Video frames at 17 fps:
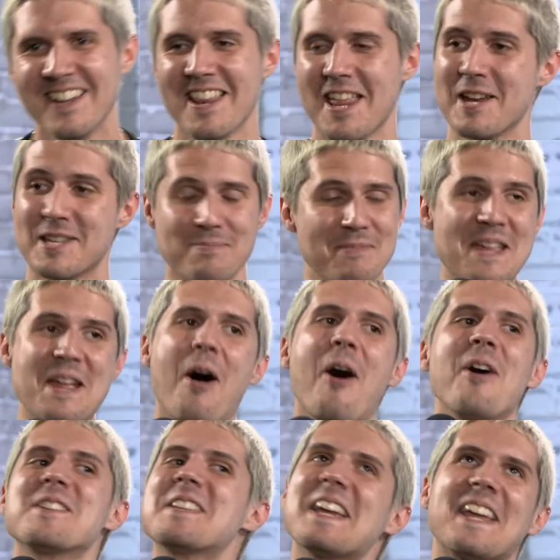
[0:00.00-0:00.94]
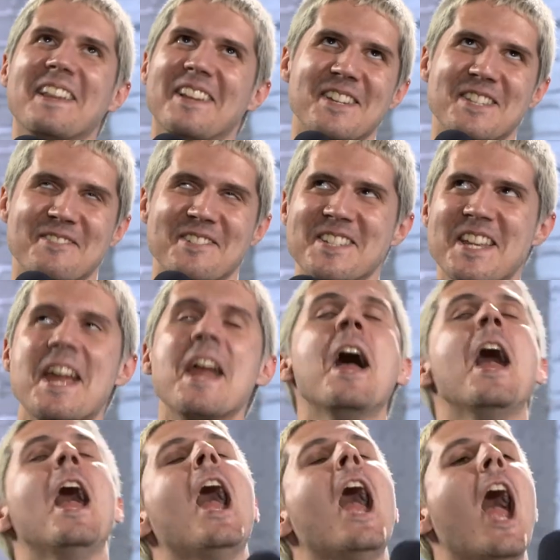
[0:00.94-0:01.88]
That's me, articulate to a T.
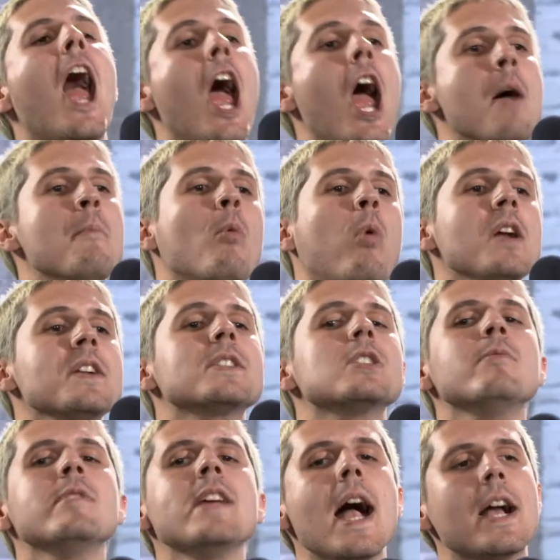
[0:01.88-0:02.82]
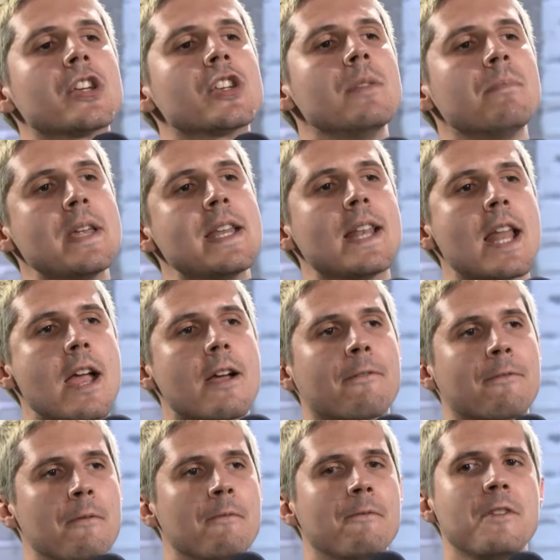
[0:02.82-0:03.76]
What's the reaction been like
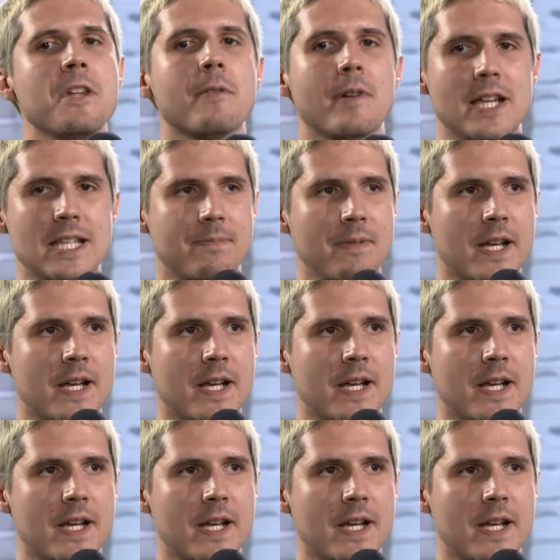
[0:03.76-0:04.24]
from viewers?